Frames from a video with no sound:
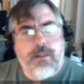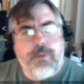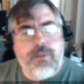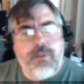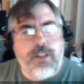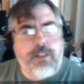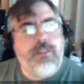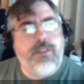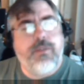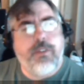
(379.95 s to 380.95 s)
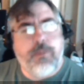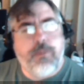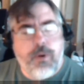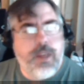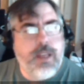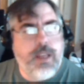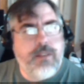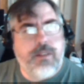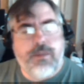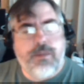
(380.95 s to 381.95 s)
privileges for smoking that
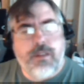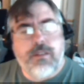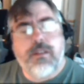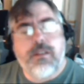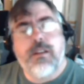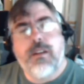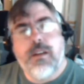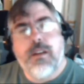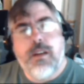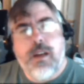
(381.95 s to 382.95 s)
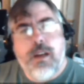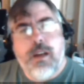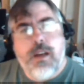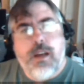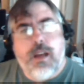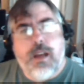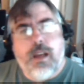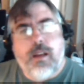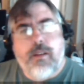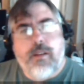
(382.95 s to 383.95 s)
substance.
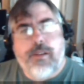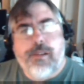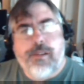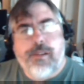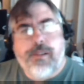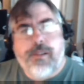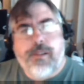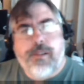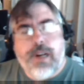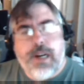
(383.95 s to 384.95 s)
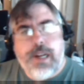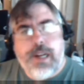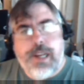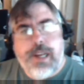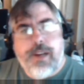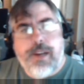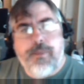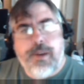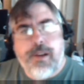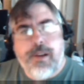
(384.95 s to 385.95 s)
I am
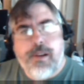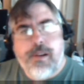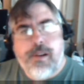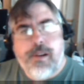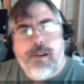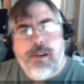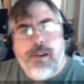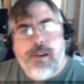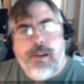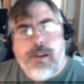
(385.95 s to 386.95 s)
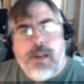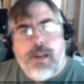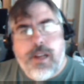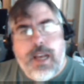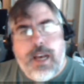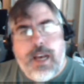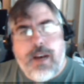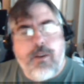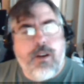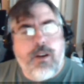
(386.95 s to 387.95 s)
an
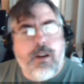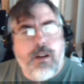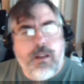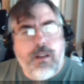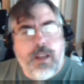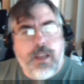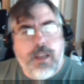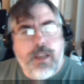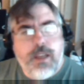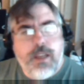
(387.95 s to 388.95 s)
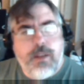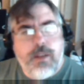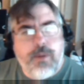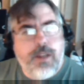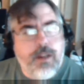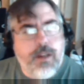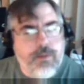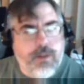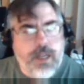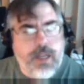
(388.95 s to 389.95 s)
alcoholic in
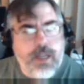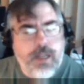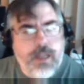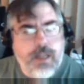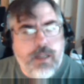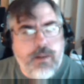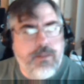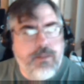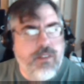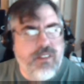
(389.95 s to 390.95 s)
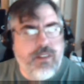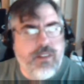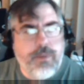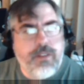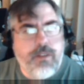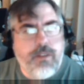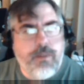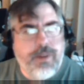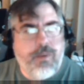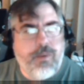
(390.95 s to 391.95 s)
recovery. I also consider myself a
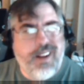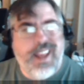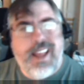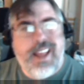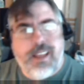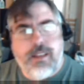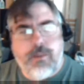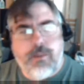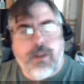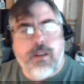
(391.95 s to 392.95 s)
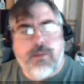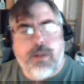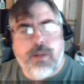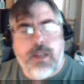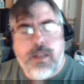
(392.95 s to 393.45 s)
marijuana addict in recovery.